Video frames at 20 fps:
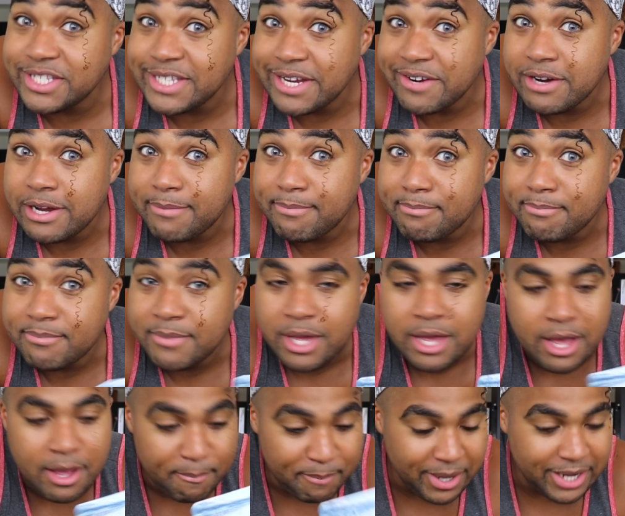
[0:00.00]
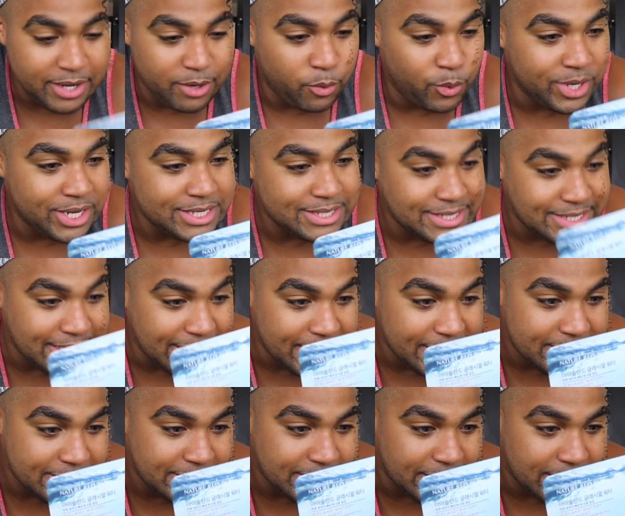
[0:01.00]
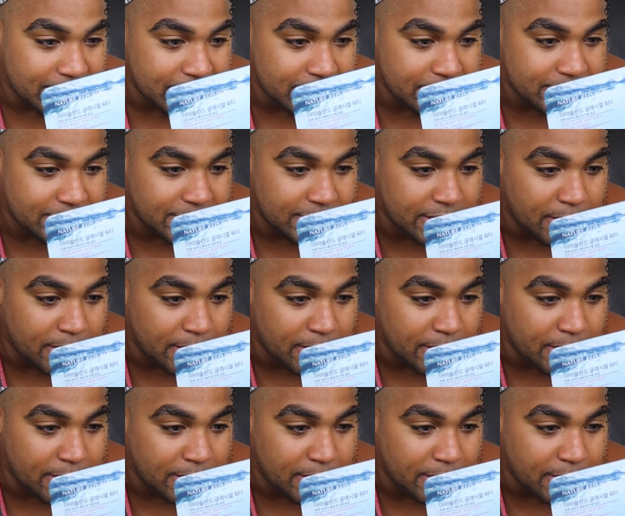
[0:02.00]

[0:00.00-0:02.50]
serum, but what it says is